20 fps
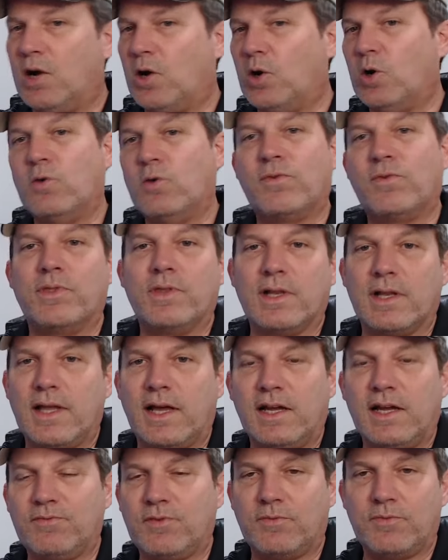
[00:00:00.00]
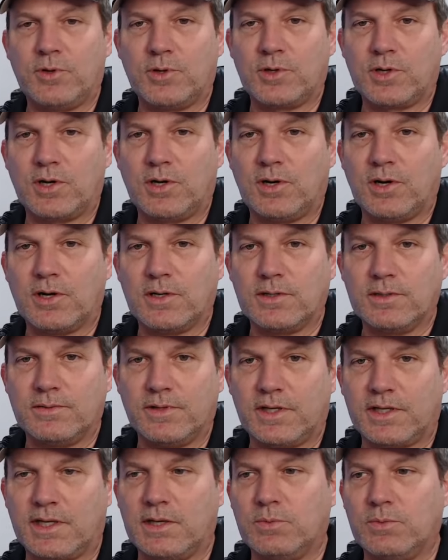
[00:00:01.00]
over the life of your car.
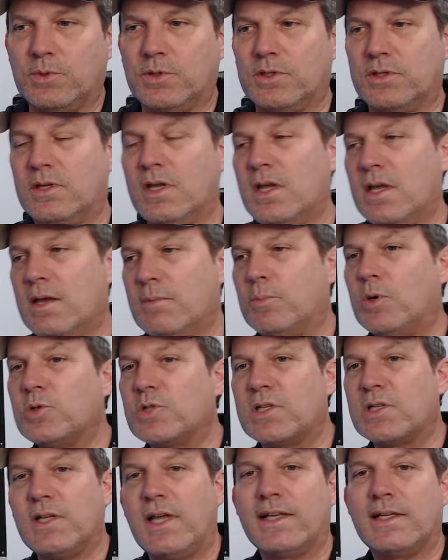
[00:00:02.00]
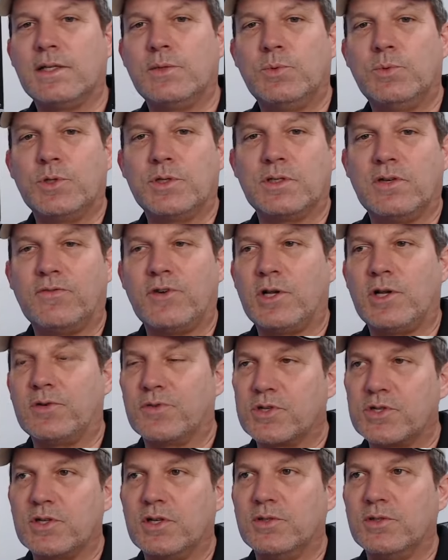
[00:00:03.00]
Like it would most likely wouldn't have all of
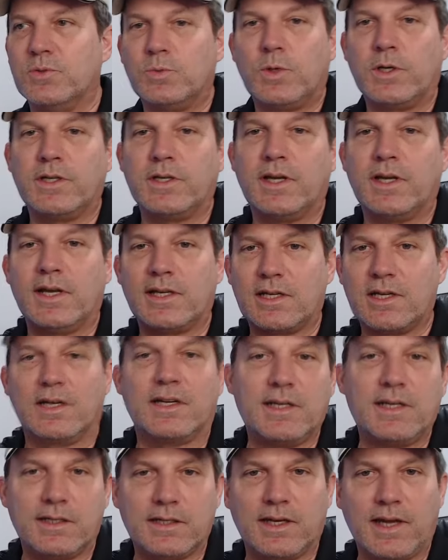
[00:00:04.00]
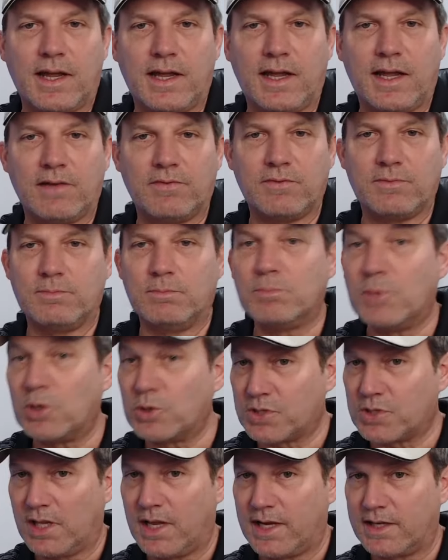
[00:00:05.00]
a sudden one day cut it in half.
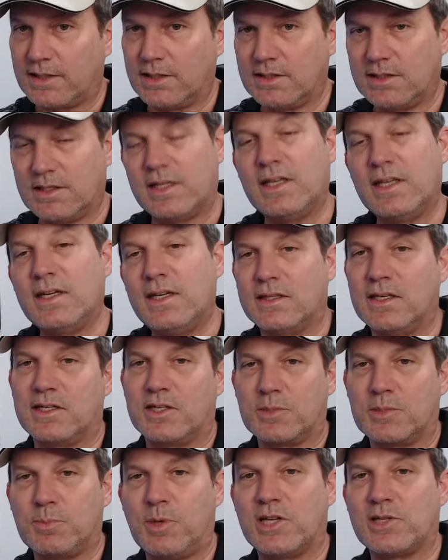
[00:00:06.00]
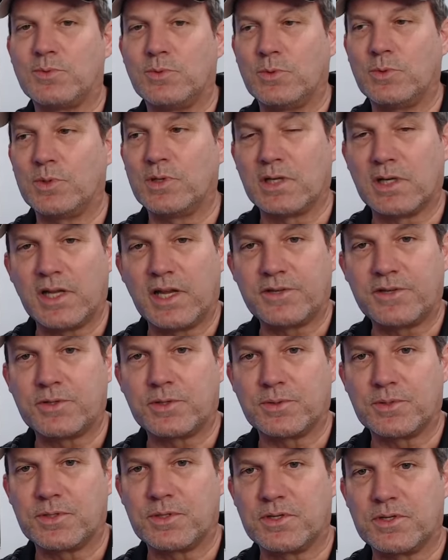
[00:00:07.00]
Most likely. Now anything is possible with an
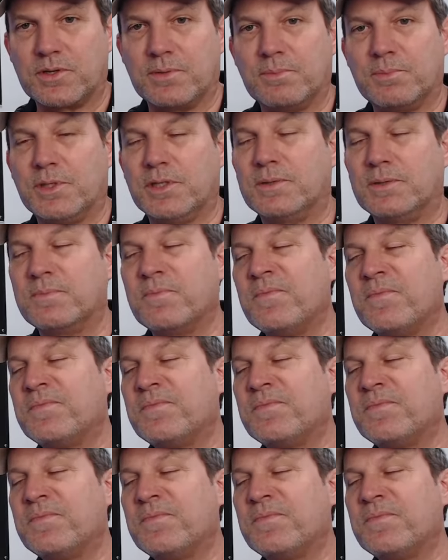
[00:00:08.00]
electrical system, but